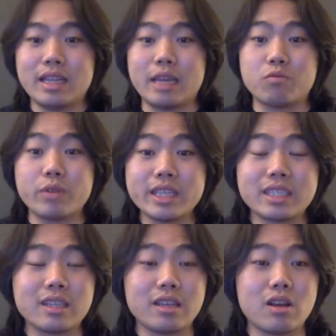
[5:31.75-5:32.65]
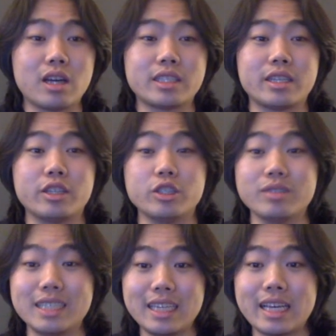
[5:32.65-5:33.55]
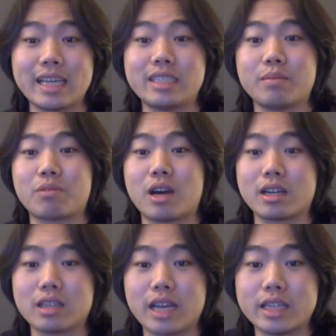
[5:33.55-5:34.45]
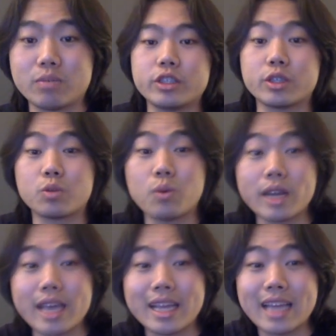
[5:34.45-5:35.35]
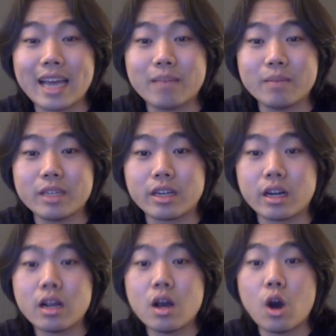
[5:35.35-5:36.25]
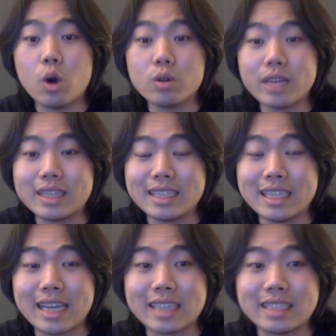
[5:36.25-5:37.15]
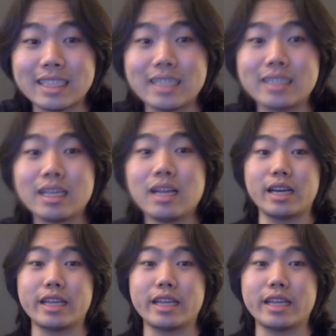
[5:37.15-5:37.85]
They recently launched their new DDIC product lines, which are 28 nanometer OLED DDICs.